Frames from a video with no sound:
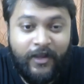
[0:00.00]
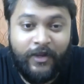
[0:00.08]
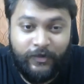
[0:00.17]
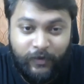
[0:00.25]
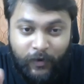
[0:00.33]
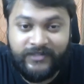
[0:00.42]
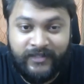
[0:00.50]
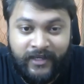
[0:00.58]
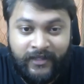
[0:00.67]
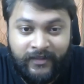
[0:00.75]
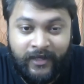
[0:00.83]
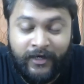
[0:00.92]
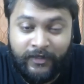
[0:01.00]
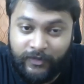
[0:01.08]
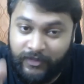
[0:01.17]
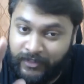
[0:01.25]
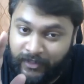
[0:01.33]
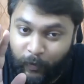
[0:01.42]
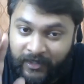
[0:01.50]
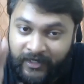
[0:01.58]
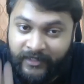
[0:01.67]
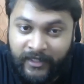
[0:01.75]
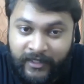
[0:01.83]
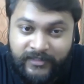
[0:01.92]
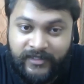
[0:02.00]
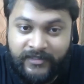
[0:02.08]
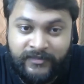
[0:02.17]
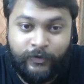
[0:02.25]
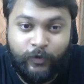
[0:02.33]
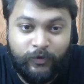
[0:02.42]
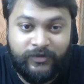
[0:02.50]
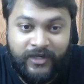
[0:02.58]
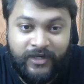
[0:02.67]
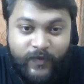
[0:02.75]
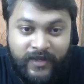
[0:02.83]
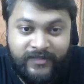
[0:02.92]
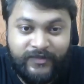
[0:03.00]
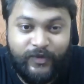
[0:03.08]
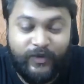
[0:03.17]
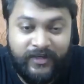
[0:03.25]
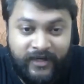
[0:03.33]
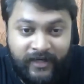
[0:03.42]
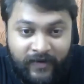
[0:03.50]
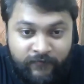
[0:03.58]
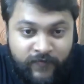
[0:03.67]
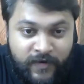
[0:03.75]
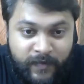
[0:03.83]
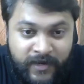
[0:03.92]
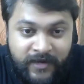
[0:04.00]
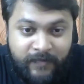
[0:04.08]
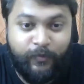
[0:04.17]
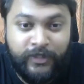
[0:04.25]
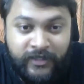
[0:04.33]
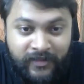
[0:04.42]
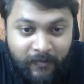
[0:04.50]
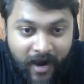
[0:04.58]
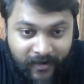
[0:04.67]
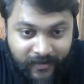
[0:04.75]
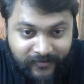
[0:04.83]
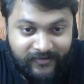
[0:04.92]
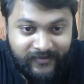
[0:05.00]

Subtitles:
You are saying that it only takes less than 2 to 3 weeks to create an MVP, put it in the market.